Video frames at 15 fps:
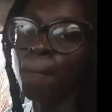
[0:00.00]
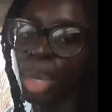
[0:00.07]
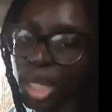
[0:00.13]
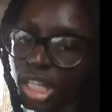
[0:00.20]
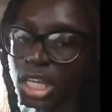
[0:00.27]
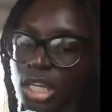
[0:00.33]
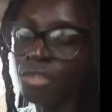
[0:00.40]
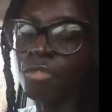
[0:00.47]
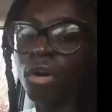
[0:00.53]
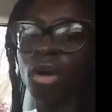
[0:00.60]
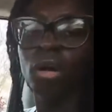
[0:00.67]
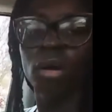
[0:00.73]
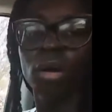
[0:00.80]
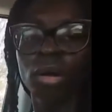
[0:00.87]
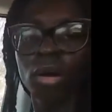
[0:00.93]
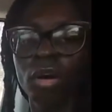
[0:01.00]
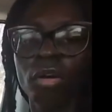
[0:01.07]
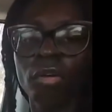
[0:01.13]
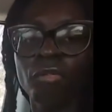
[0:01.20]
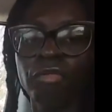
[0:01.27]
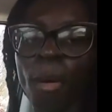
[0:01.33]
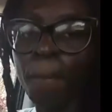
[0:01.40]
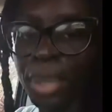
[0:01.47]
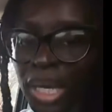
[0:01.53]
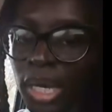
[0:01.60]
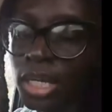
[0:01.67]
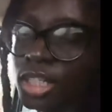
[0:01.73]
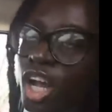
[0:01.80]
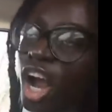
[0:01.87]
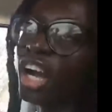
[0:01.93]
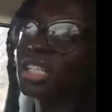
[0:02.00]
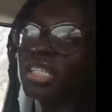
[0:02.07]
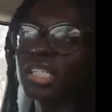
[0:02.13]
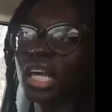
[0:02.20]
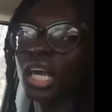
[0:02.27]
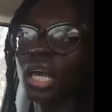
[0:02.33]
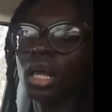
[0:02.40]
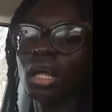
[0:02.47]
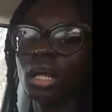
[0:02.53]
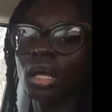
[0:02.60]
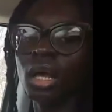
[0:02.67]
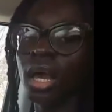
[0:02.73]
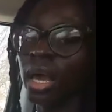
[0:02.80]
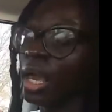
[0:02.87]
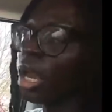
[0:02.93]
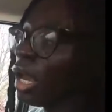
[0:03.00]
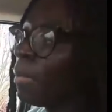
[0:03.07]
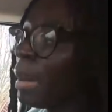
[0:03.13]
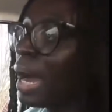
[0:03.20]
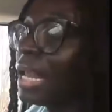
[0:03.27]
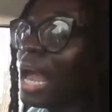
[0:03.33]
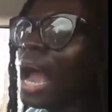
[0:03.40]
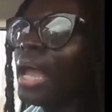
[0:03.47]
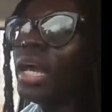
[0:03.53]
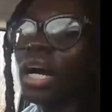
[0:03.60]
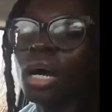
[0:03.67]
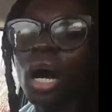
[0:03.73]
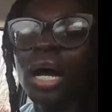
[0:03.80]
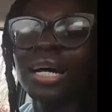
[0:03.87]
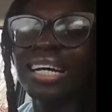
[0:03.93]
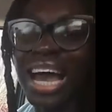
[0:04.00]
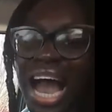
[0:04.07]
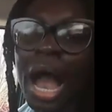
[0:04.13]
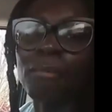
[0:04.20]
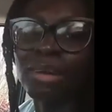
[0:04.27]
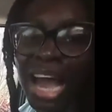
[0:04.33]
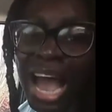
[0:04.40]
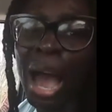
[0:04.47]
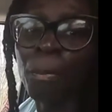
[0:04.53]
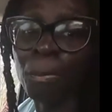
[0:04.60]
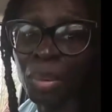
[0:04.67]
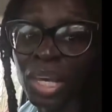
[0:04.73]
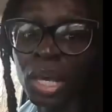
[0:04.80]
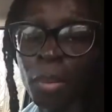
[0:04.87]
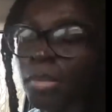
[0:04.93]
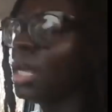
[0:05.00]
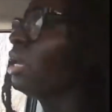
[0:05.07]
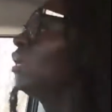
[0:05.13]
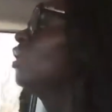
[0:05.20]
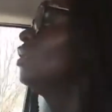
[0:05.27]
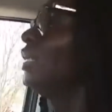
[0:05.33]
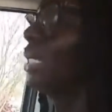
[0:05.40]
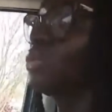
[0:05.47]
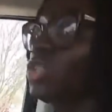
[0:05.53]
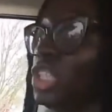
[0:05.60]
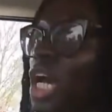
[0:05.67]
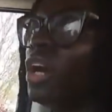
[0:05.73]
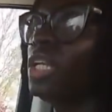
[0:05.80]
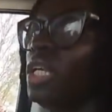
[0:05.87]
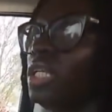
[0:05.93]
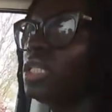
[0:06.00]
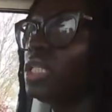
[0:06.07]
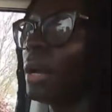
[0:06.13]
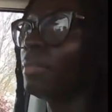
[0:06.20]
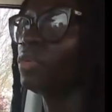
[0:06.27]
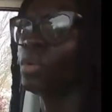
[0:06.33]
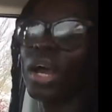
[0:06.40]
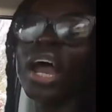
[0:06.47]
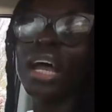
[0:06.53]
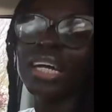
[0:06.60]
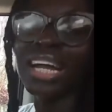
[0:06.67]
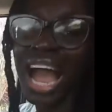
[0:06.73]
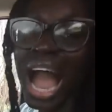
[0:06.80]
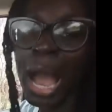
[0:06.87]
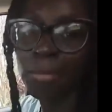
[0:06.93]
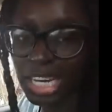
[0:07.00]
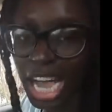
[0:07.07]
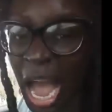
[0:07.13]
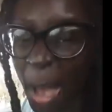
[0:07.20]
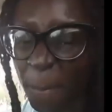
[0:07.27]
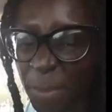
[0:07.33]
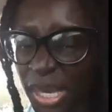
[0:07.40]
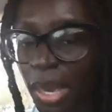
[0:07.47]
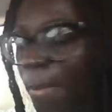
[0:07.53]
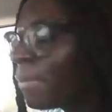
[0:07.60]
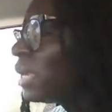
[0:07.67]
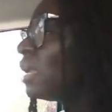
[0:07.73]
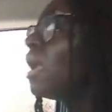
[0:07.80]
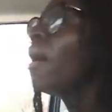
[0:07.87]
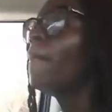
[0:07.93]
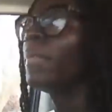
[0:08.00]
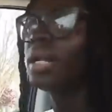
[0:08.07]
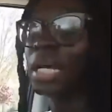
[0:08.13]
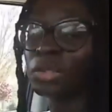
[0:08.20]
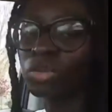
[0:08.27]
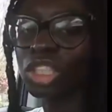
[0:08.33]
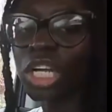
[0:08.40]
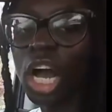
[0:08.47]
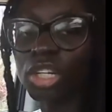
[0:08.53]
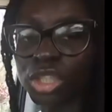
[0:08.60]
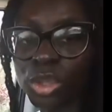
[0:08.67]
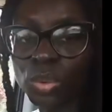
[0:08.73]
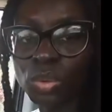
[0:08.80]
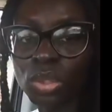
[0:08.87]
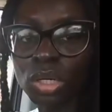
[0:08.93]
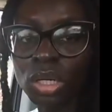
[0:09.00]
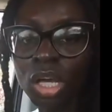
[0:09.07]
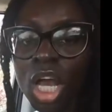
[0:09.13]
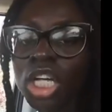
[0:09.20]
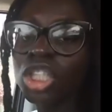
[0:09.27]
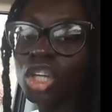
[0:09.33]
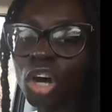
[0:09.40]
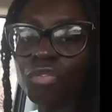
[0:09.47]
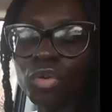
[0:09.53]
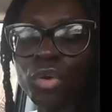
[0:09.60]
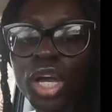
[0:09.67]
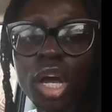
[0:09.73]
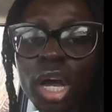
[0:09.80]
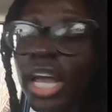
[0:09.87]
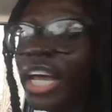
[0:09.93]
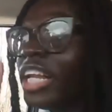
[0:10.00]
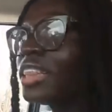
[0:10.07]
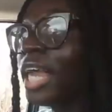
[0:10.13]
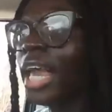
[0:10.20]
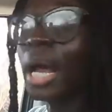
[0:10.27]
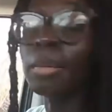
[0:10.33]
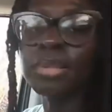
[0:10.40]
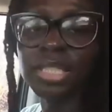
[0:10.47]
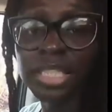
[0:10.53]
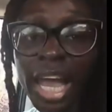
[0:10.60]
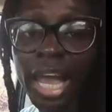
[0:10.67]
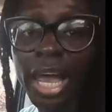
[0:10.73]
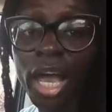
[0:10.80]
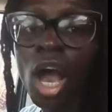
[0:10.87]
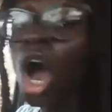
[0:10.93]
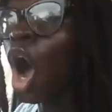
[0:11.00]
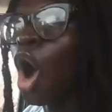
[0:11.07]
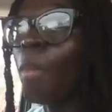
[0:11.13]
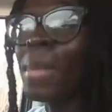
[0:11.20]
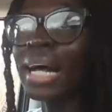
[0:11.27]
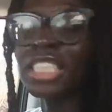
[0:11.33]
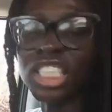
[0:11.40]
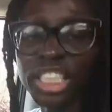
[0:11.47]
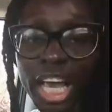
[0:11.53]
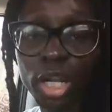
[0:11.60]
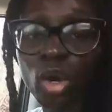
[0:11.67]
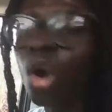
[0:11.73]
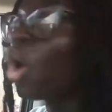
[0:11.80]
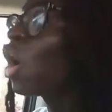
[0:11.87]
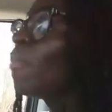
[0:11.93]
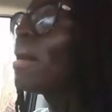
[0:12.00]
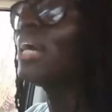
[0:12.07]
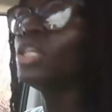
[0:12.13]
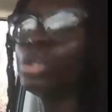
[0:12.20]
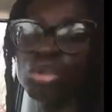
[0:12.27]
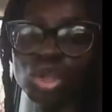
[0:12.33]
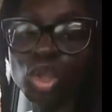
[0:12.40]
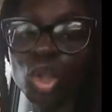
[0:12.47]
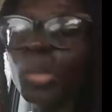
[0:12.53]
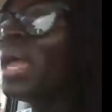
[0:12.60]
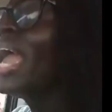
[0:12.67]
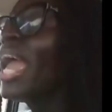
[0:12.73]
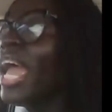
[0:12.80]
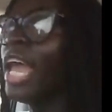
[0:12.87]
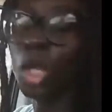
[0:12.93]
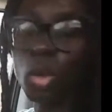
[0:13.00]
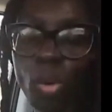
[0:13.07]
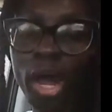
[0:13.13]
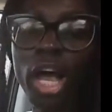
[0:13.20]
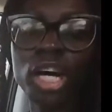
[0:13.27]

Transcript: Bully for being dark skinned. Everybody out here Cop copying me. That's what y'all need to stop doing. Cop copying me. Well, that's what y'all do. So if you hear anything I'm saying on my channel or on my YouTube, anywhere